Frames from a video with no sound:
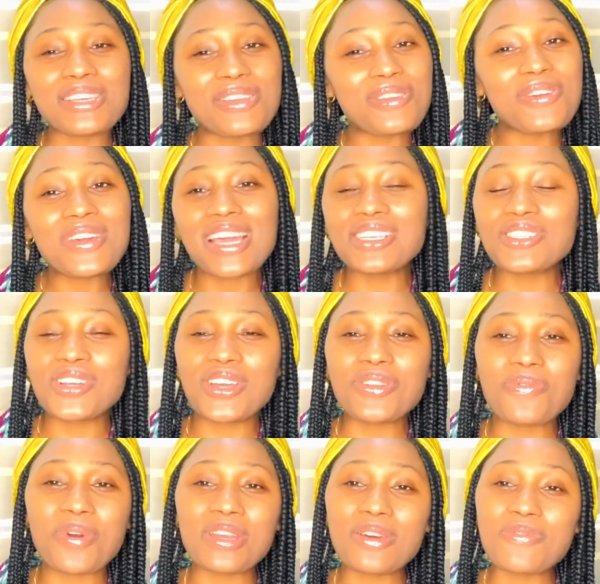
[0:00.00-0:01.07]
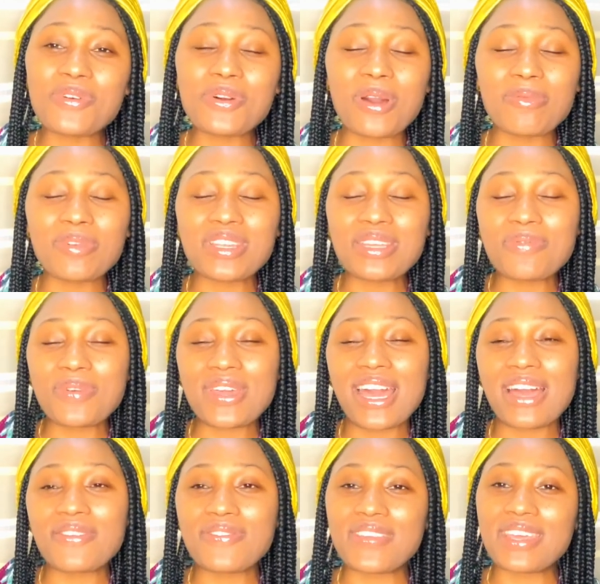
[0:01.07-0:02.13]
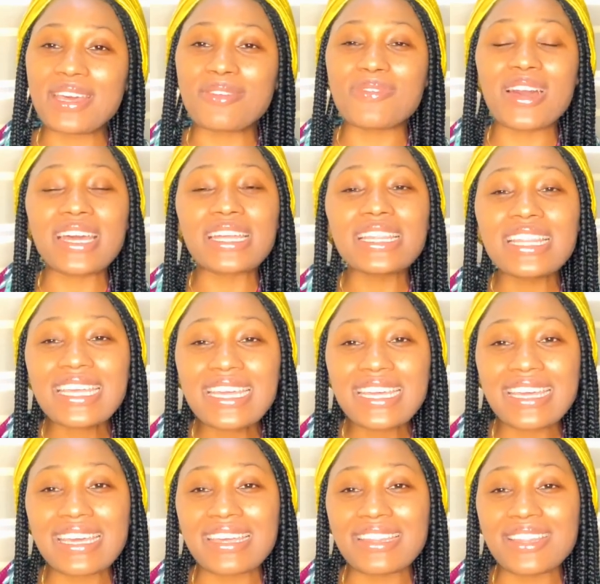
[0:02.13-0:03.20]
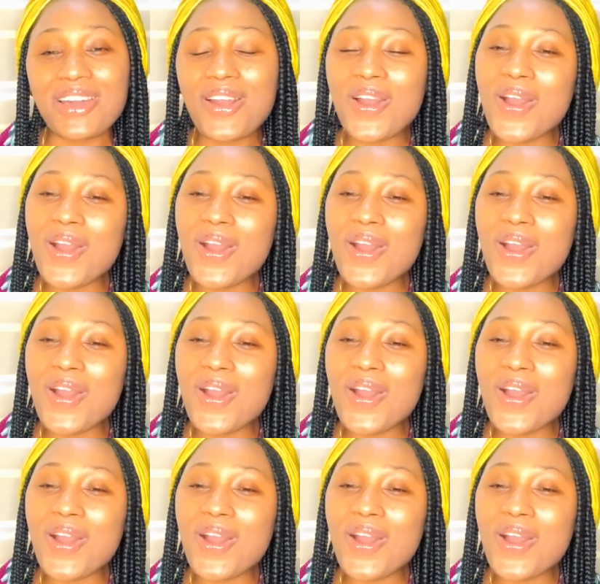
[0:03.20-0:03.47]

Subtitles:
You can join the wonderful community we have here by clicking